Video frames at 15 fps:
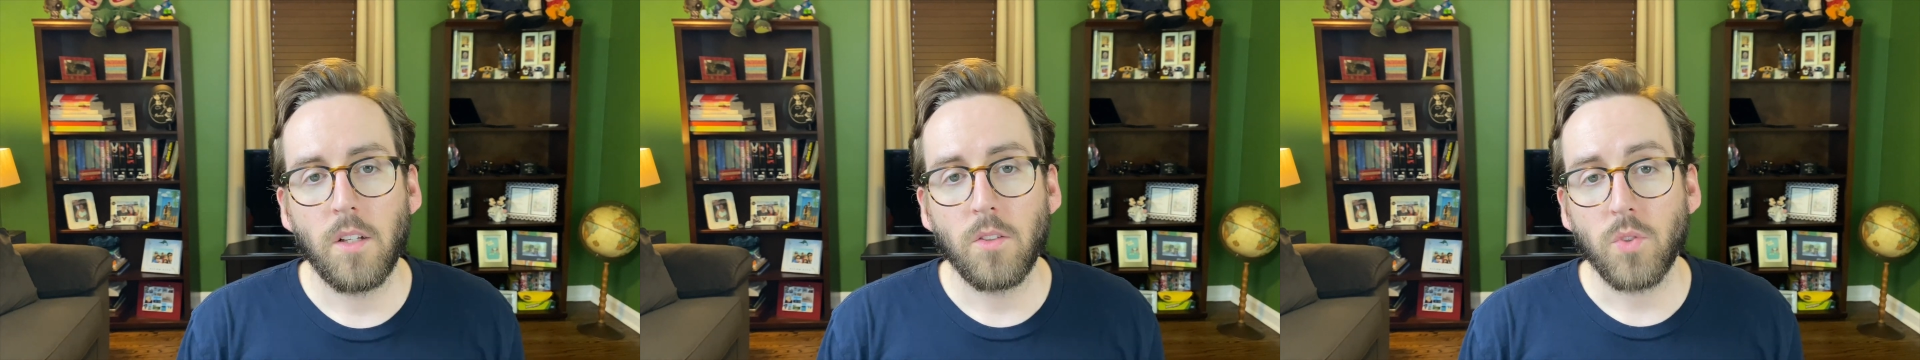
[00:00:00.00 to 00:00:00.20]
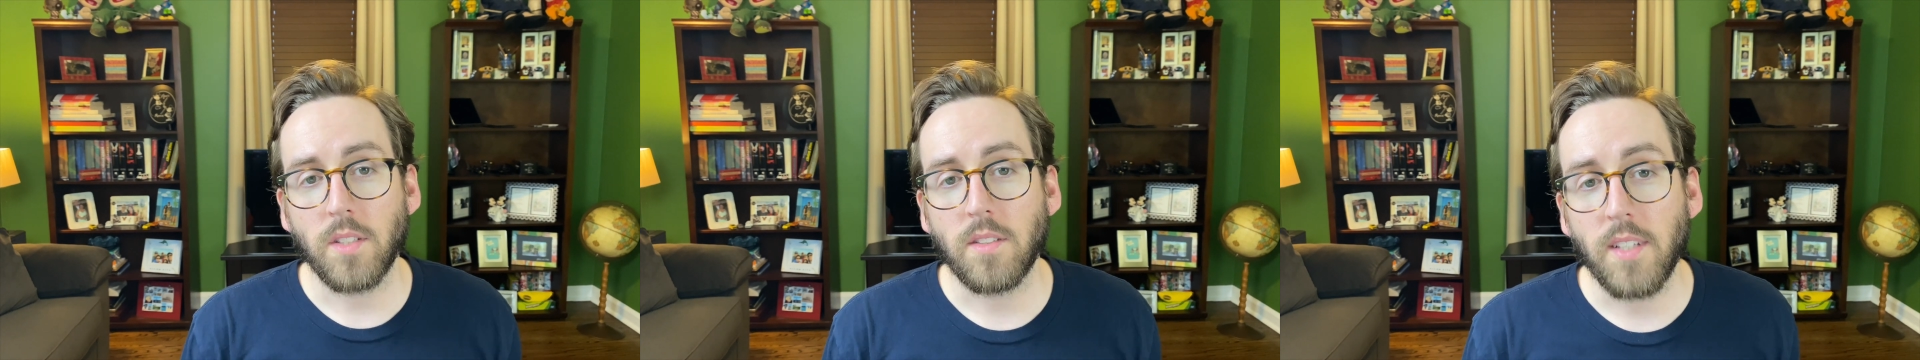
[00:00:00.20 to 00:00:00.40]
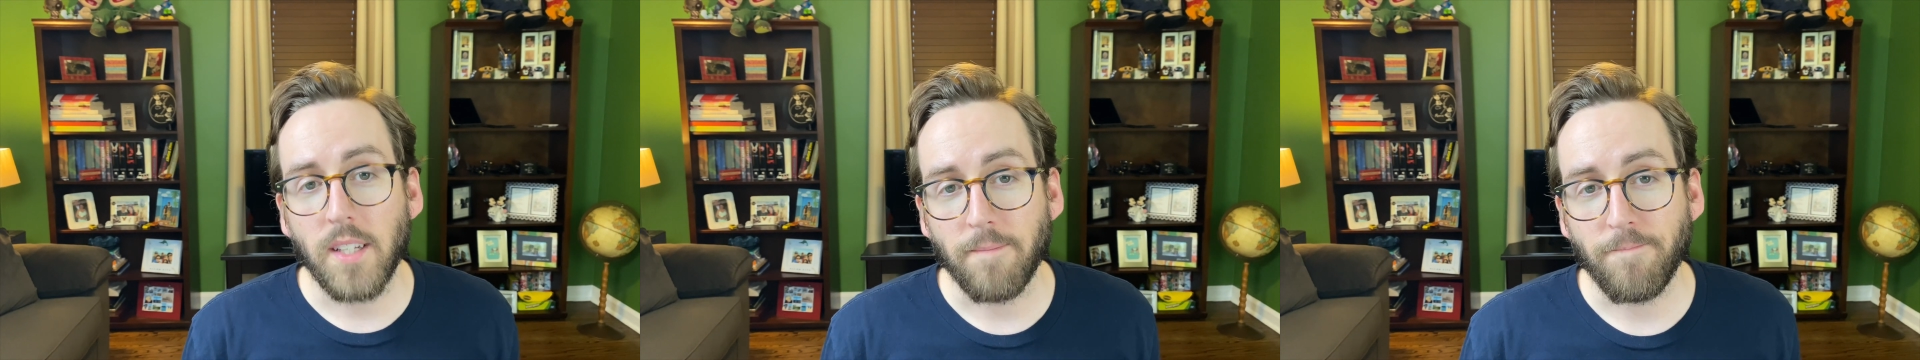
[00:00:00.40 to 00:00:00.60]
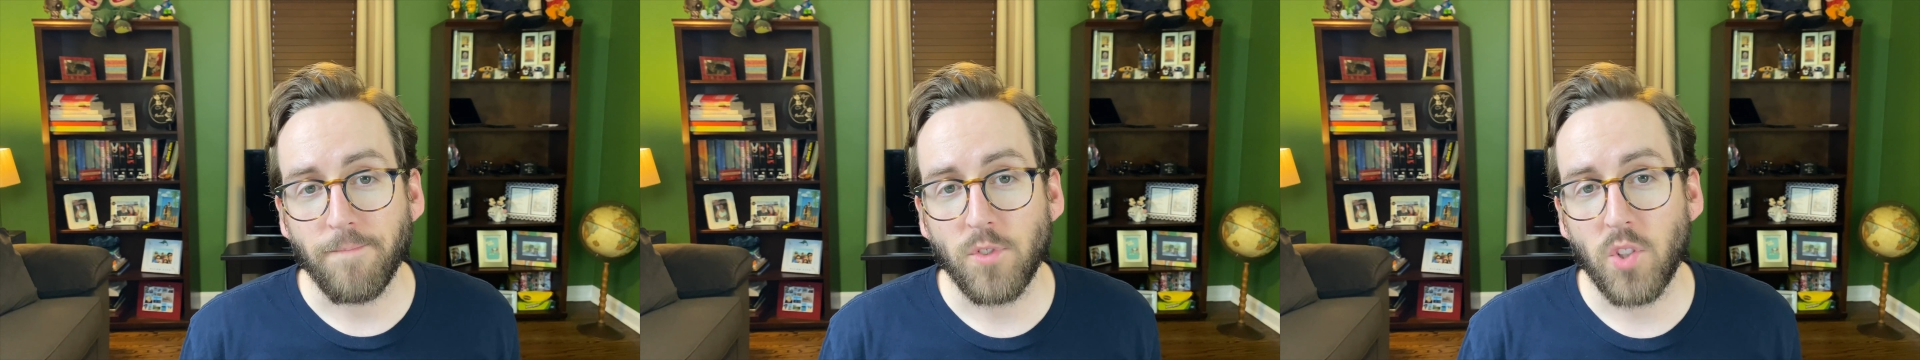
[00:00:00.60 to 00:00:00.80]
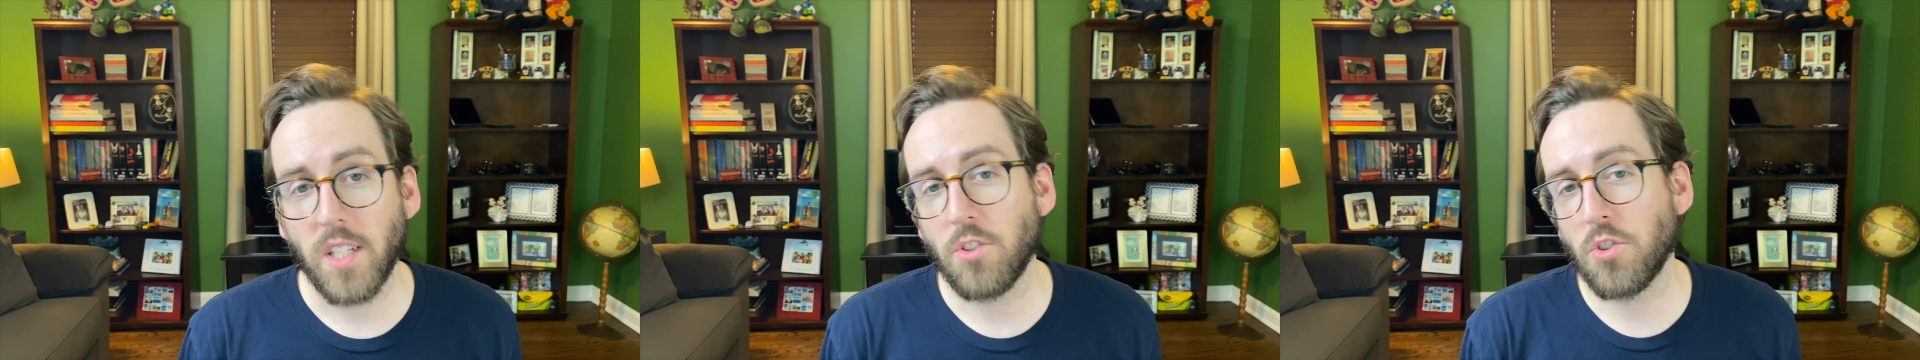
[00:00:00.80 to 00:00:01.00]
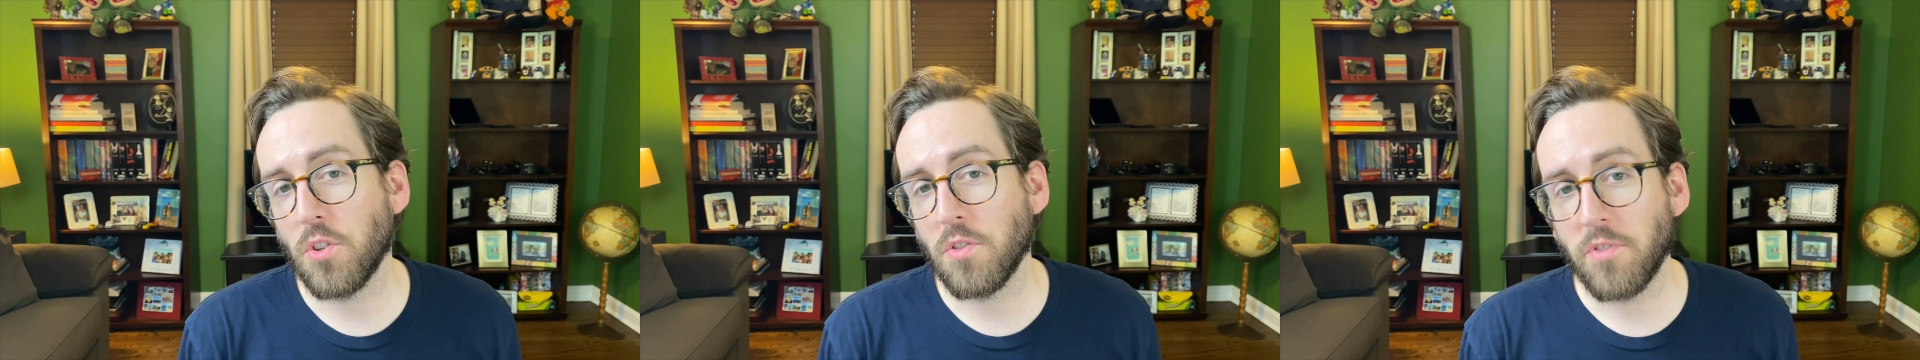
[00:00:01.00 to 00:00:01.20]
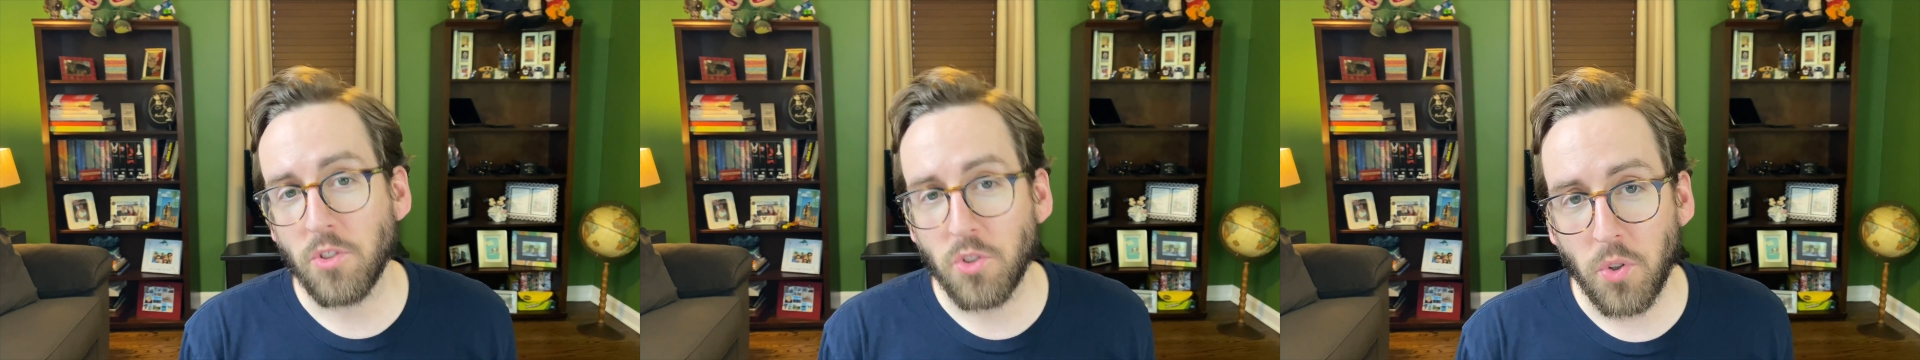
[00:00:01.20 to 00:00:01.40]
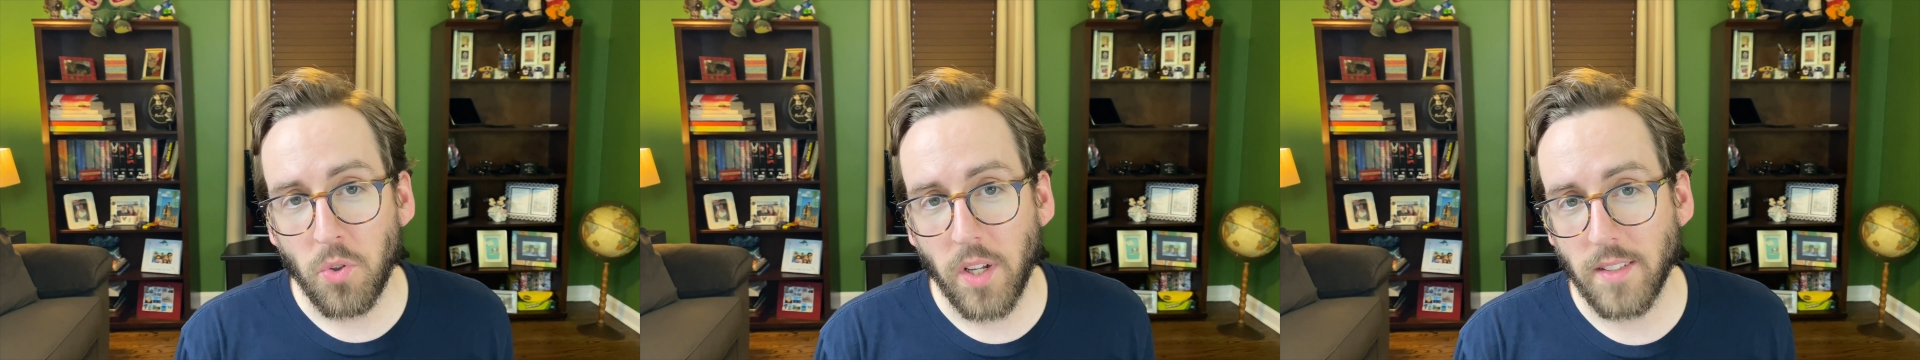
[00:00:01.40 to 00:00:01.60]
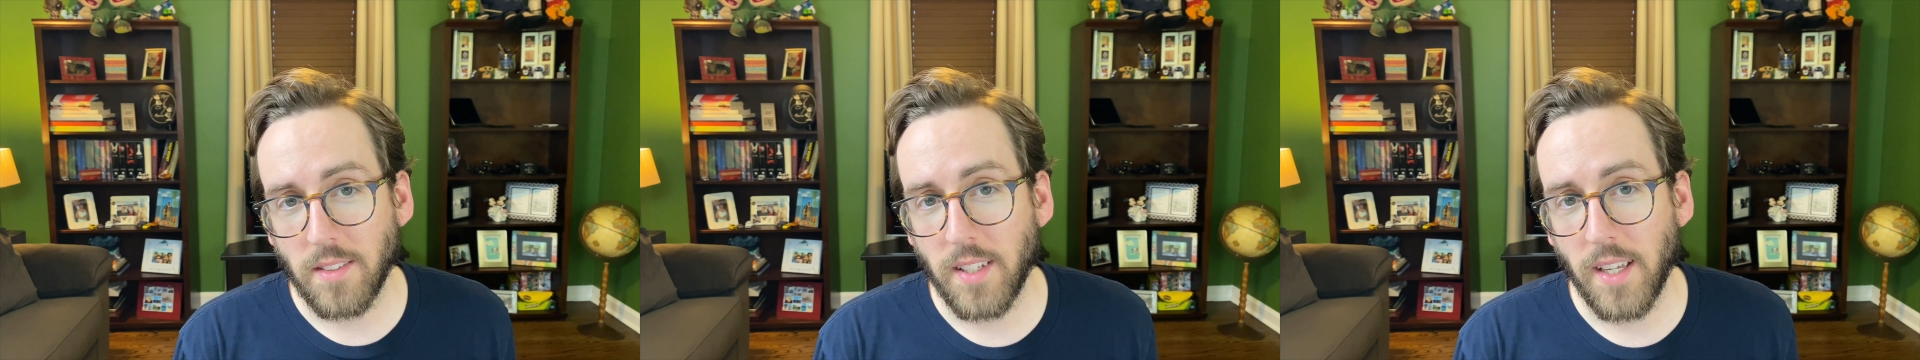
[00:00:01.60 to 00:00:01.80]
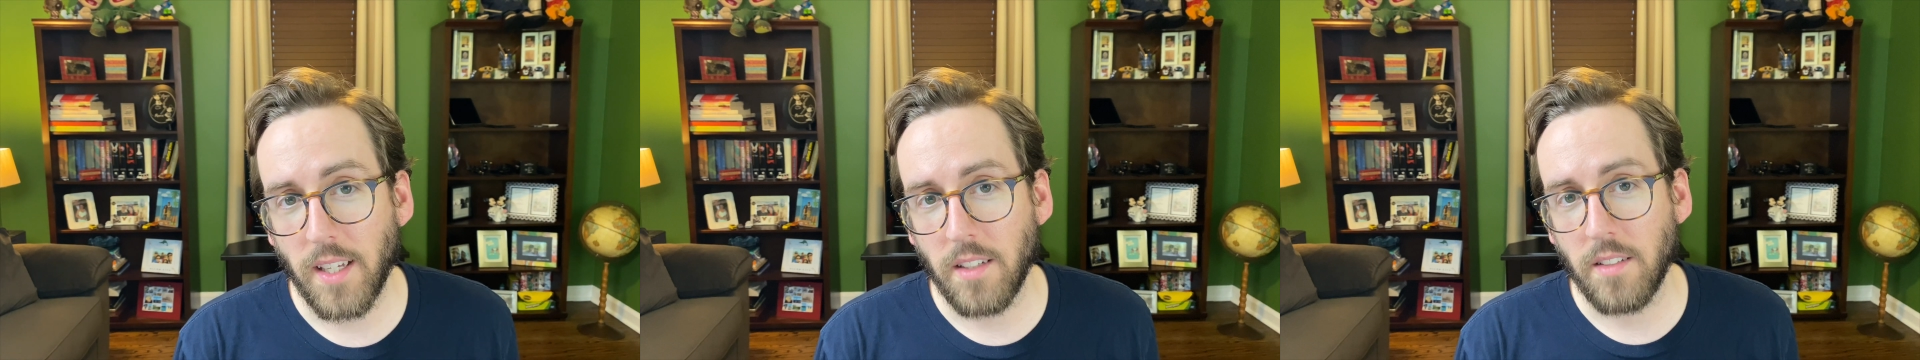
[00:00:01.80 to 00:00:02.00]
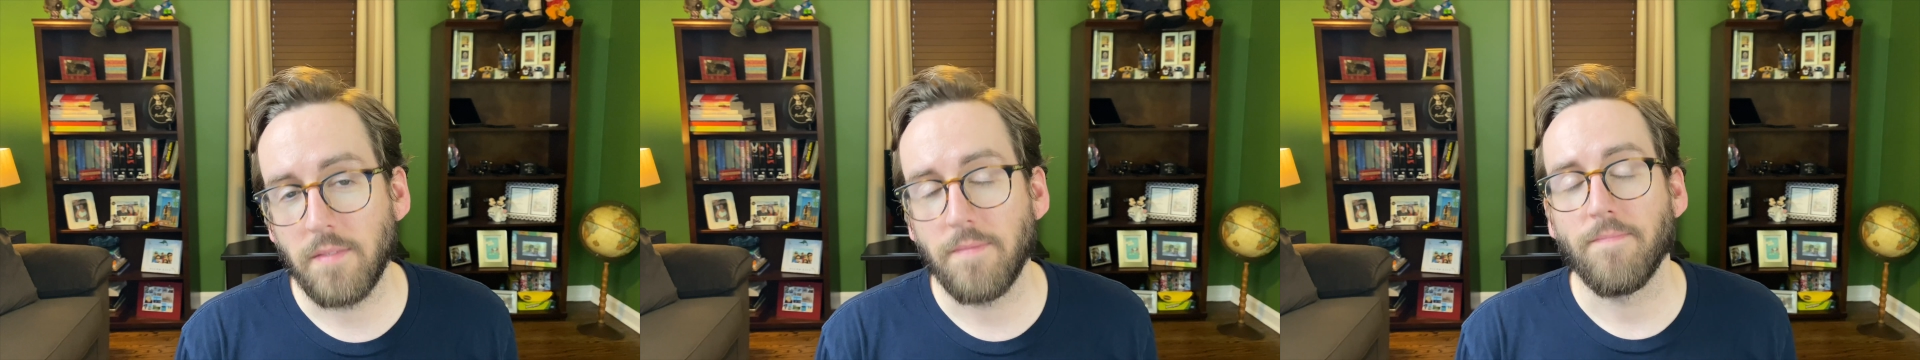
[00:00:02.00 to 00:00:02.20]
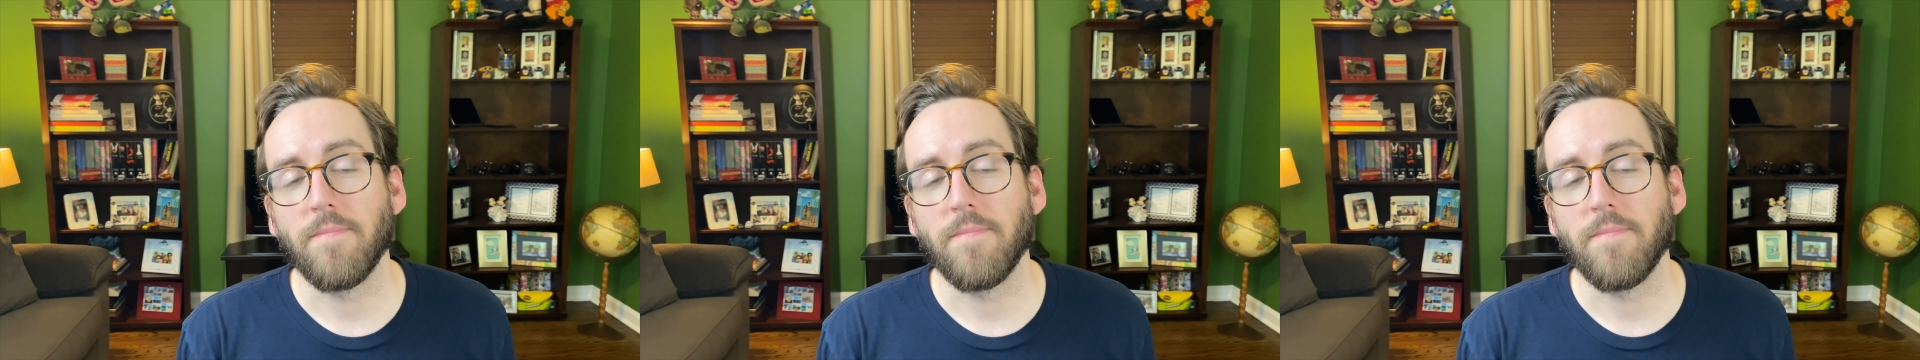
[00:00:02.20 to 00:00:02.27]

So that's it. So that's Sofa 2.10.